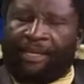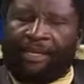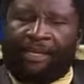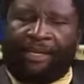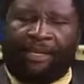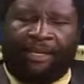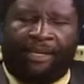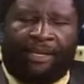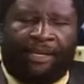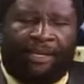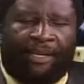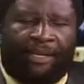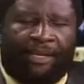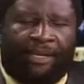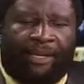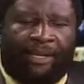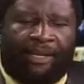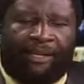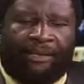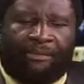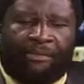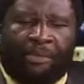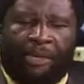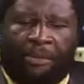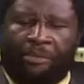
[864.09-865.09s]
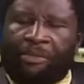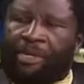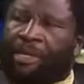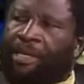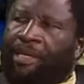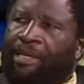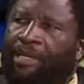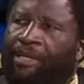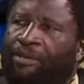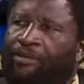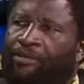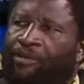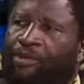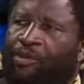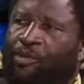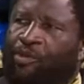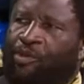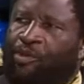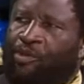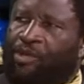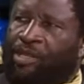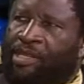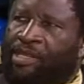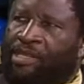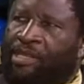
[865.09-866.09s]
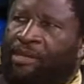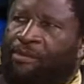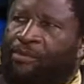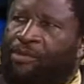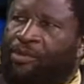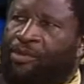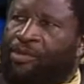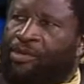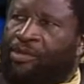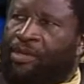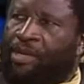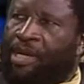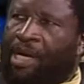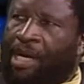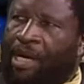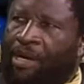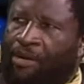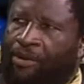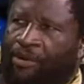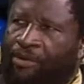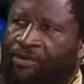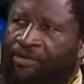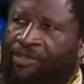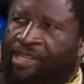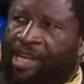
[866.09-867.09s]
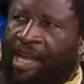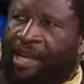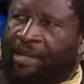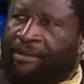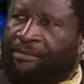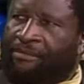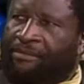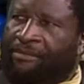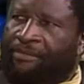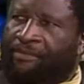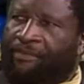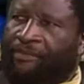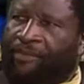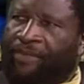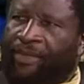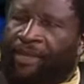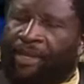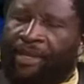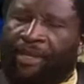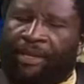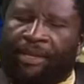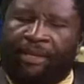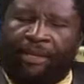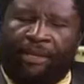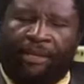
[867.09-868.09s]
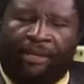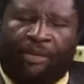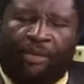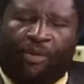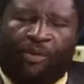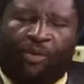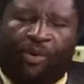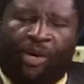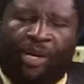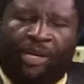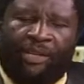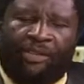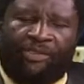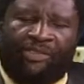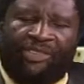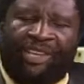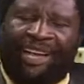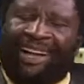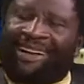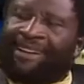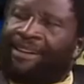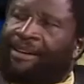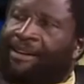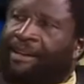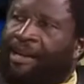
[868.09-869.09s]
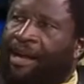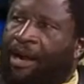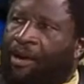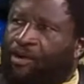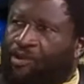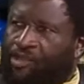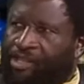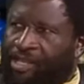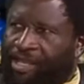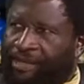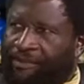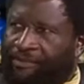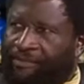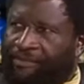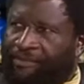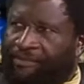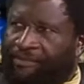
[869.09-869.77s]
Mm-hmm. And perhaps I can give you two examples on account of time. One is agriculture.